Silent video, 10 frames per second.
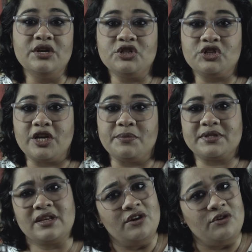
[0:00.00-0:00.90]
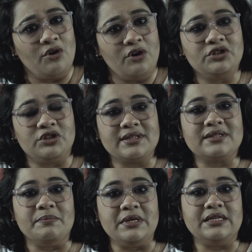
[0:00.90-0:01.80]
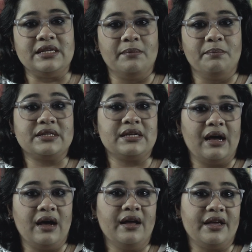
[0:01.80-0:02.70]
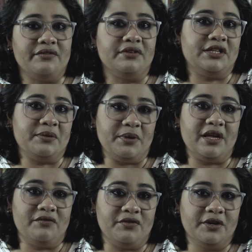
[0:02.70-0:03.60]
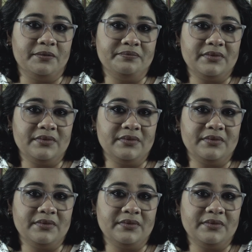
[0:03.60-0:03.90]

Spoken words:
shapes not just media but our everyday behavior,